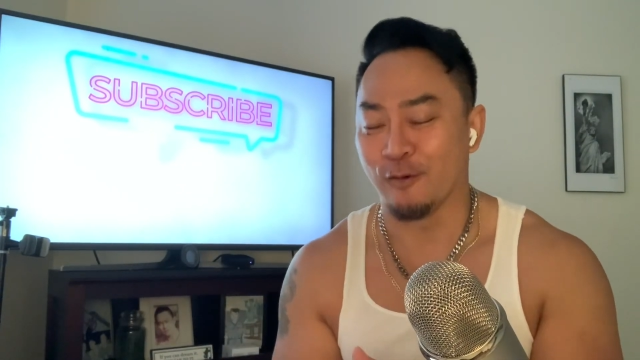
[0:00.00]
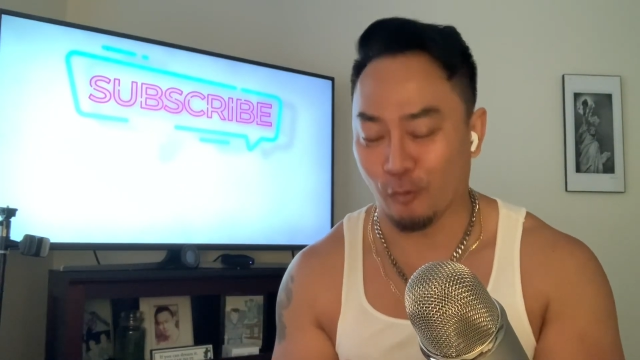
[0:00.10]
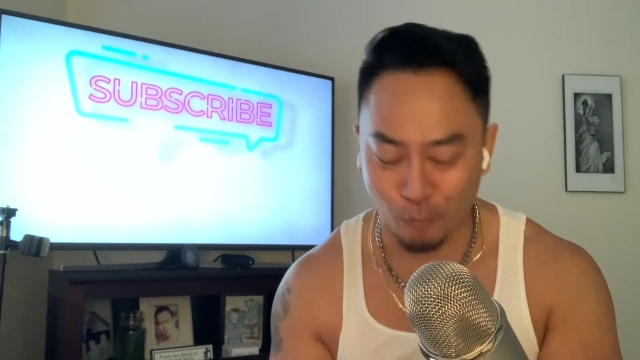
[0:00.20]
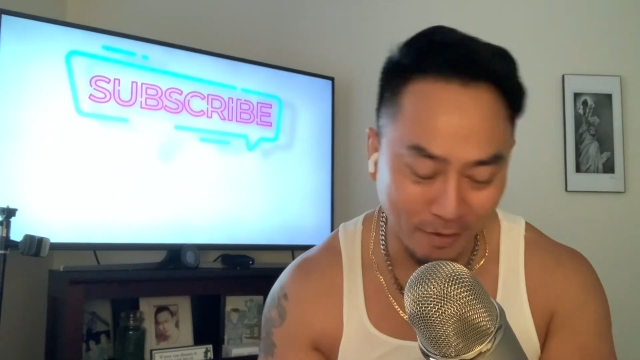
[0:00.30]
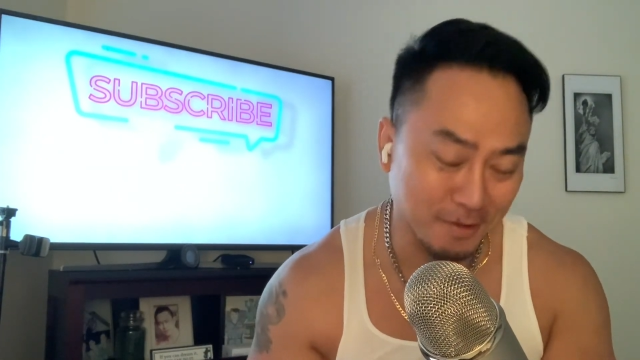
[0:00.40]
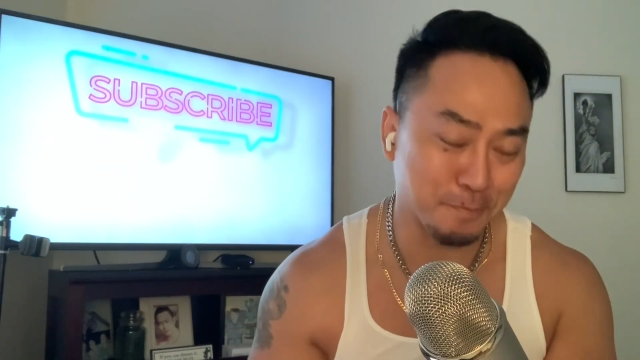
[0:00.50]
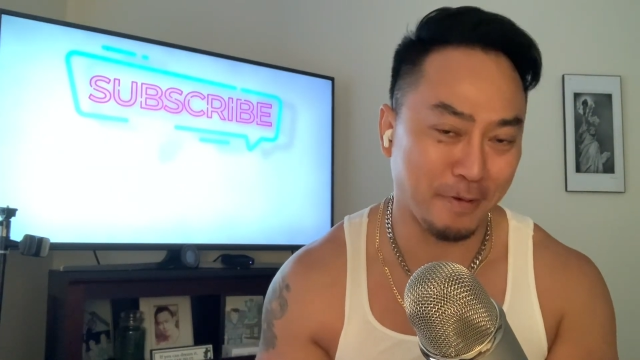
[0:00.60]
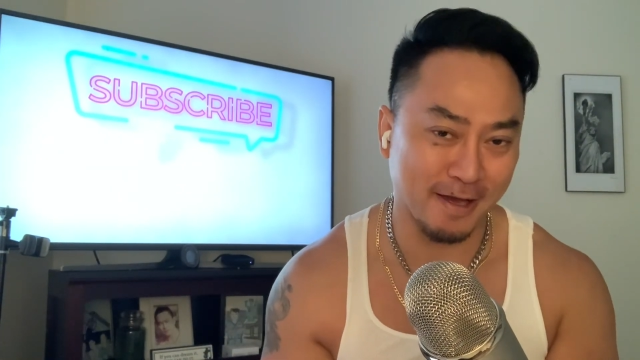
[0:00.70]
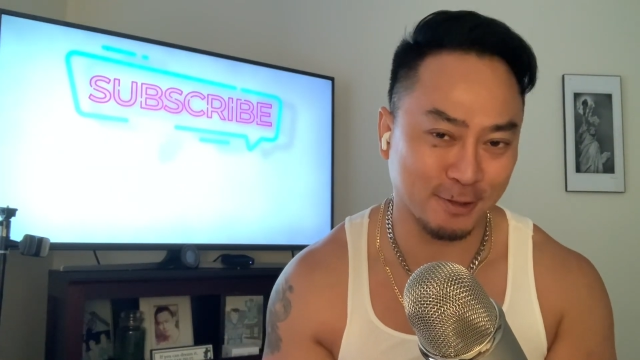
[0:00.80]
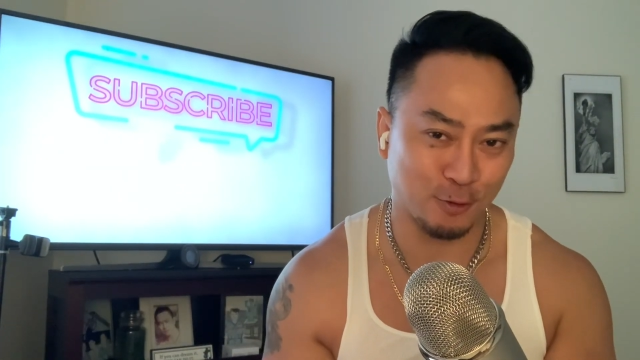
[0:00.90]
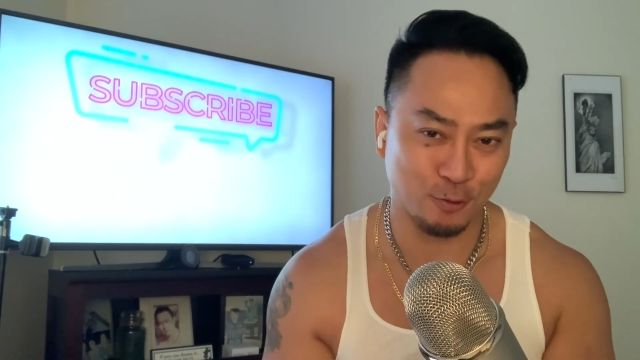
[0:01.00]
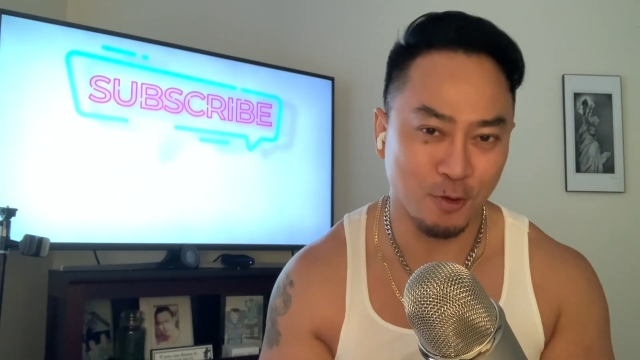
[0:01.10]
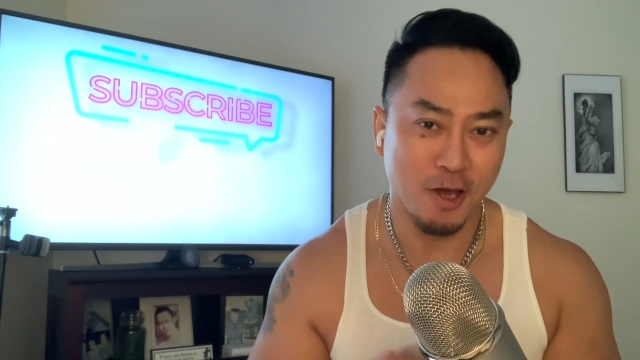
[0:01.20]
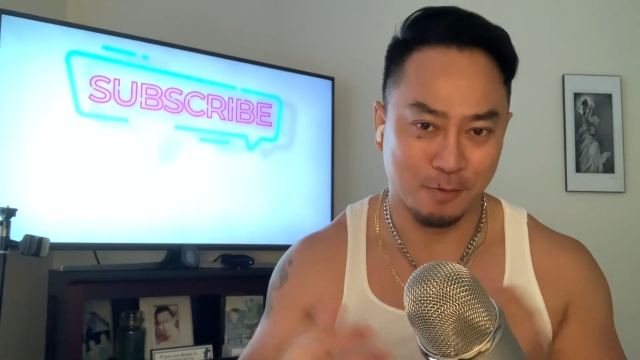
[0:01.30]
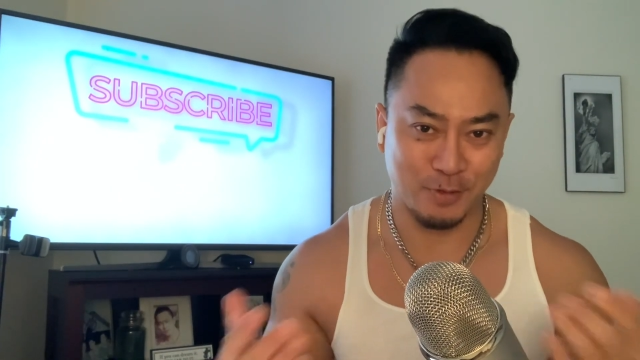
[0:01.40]
Welcome back to
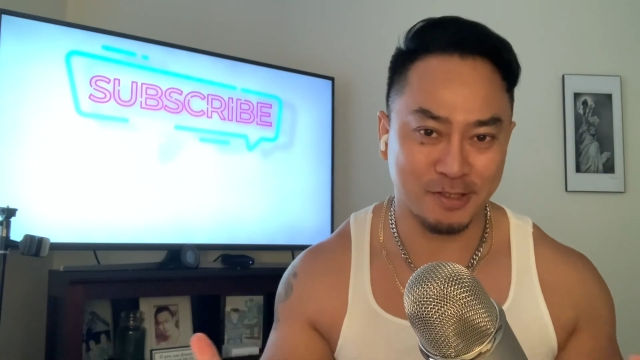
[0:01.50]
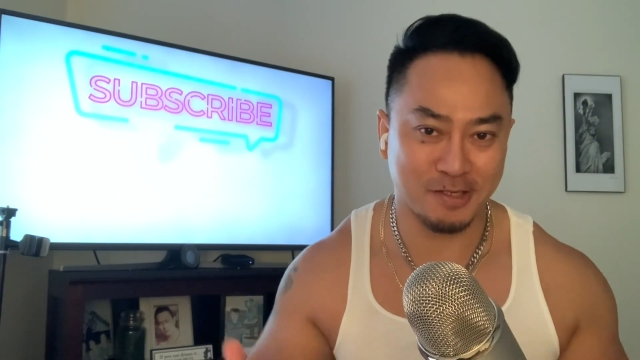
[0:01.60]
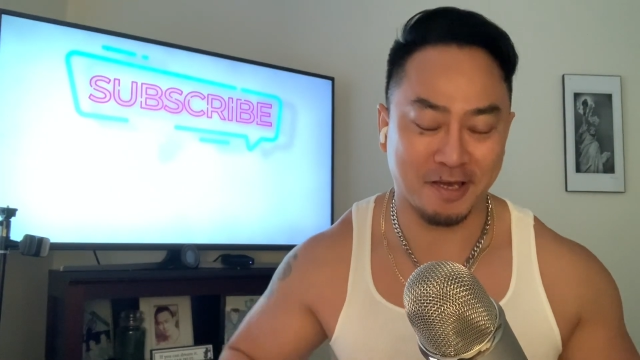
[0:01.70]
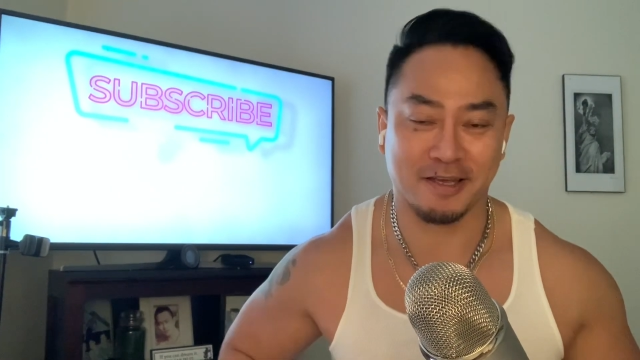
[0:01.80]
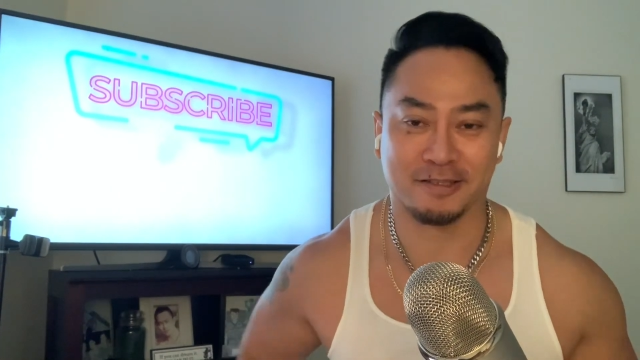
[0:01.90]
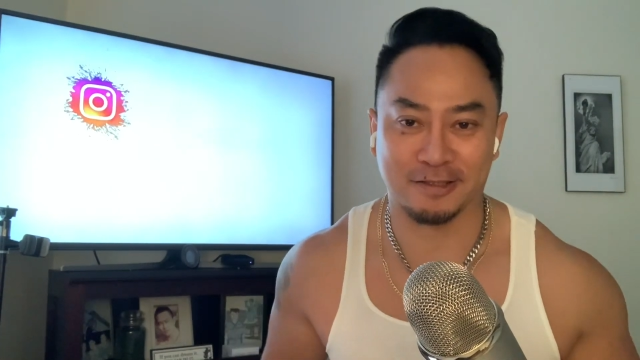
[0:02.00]
my channel.